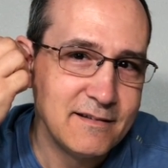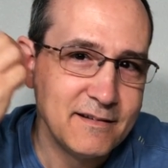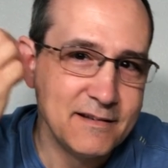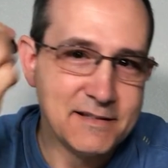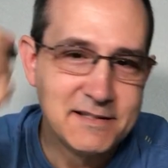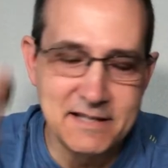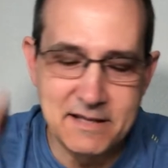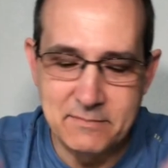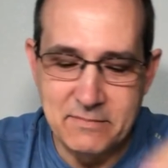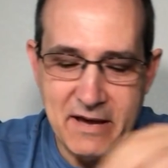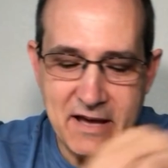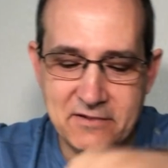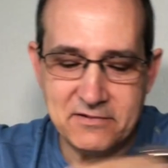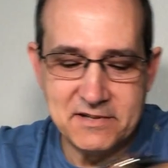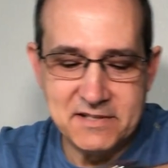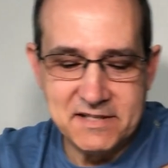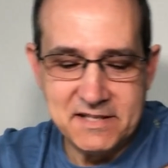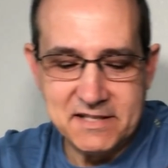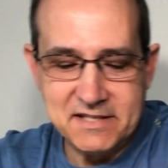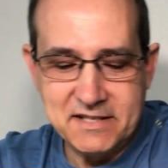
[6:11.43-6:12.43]
It said battery
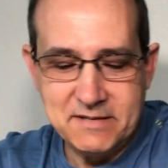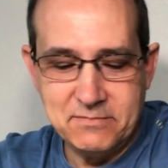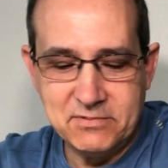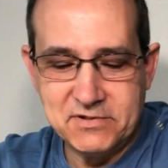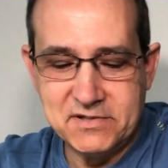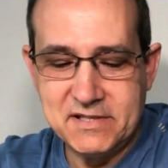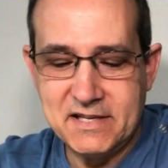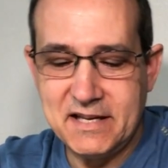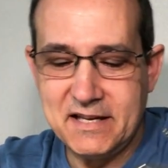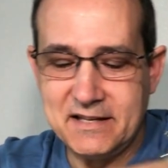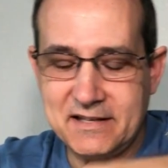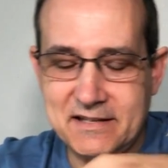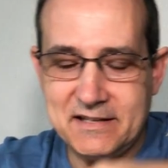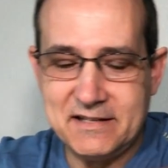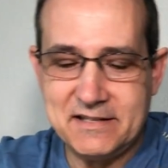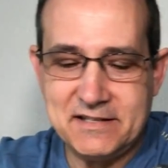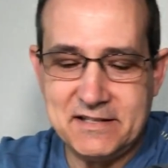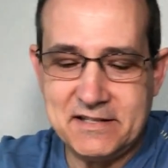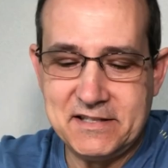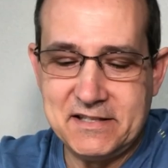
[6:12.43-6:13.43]
60%.
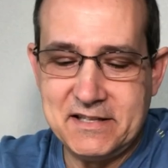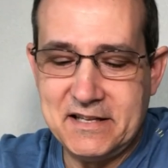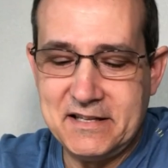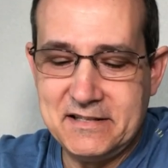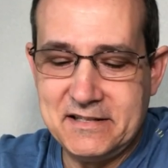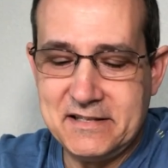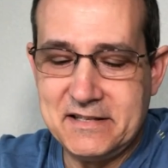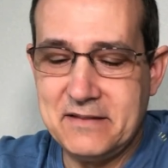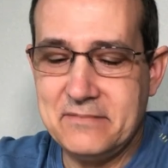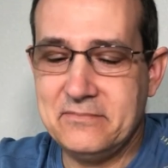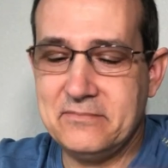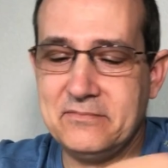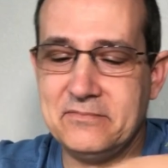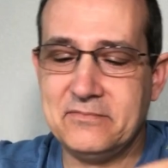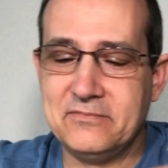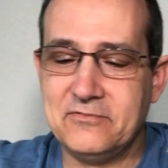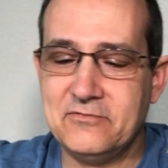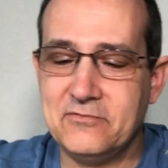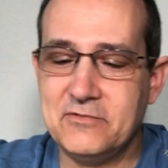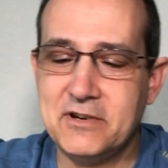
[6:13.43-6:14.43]
It just said some
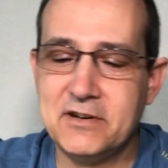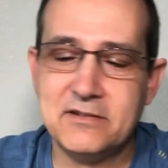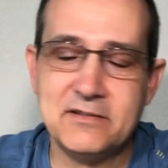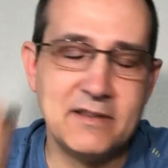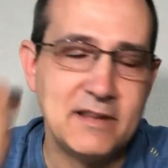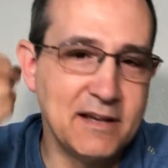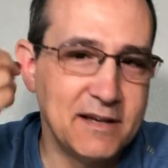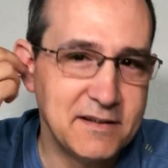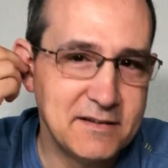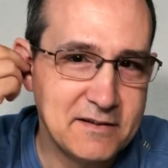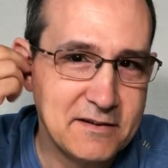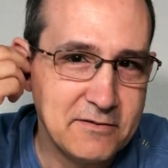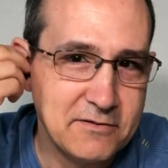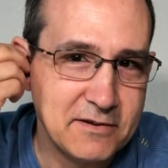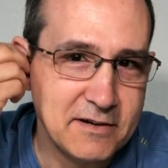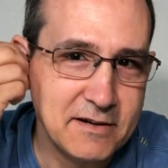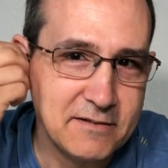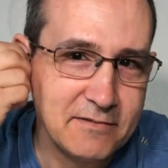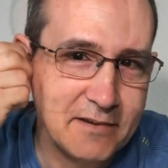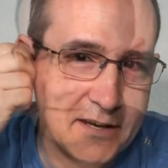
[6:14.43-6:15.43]
weird things going
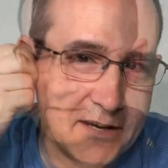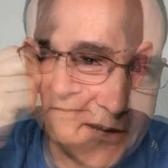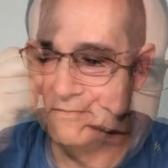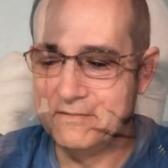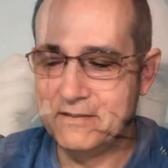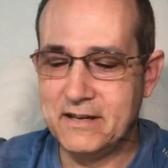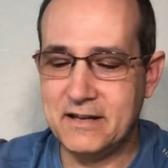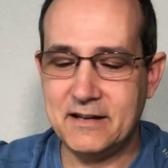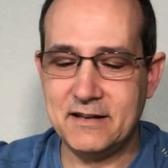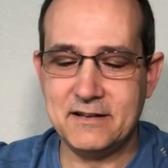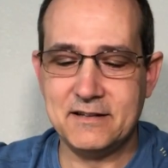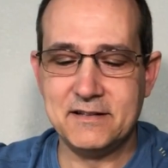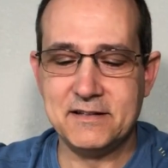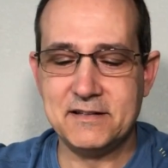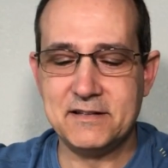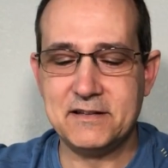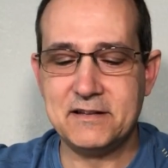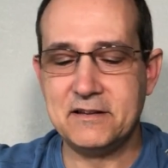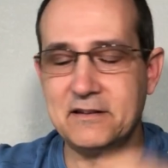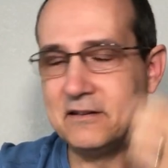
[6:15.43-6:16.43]
on right now. Okay,
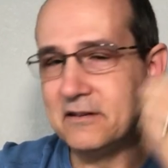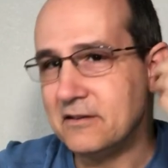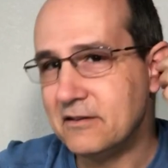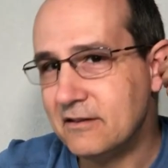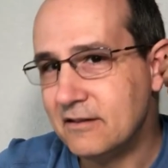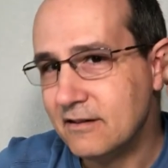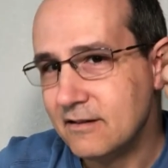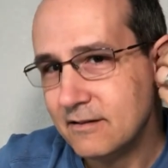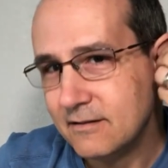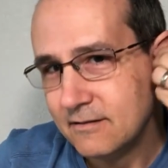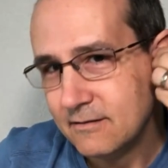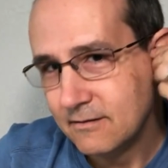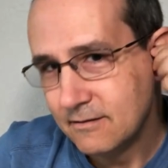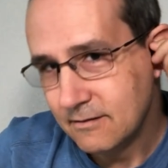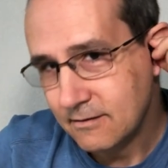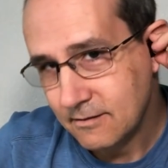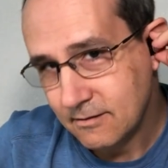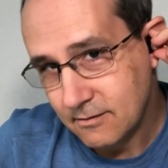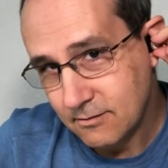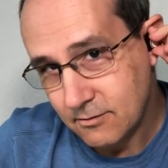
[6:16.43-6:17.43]
so
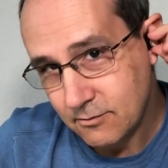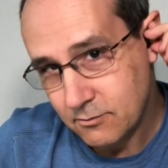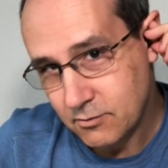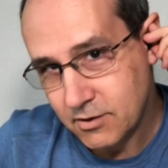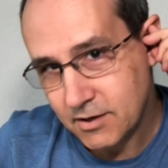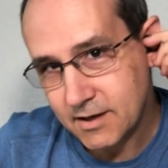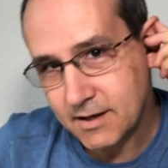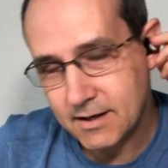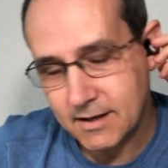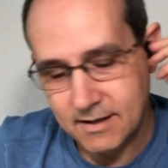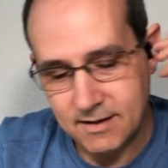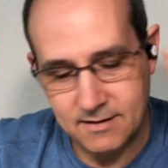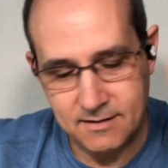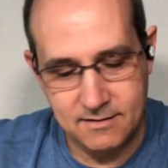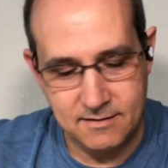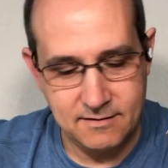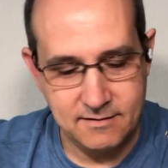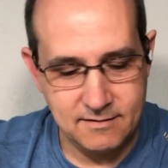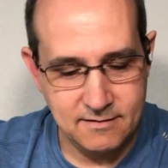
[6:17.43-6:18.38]
put it in.